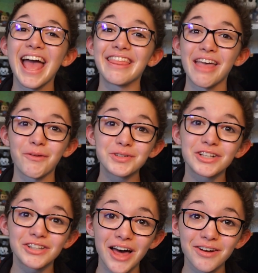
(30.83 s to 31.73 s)
and that
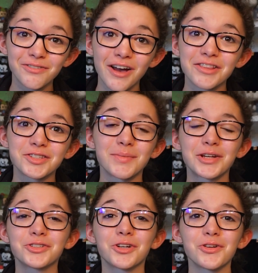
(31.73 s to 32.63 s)
was a lot of fun, so
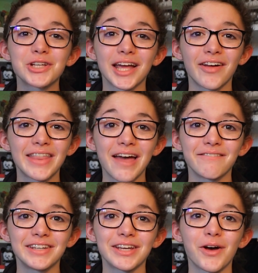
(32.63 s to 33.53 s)
make sure to go check out
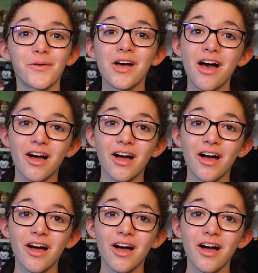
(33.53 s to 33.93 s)
that video.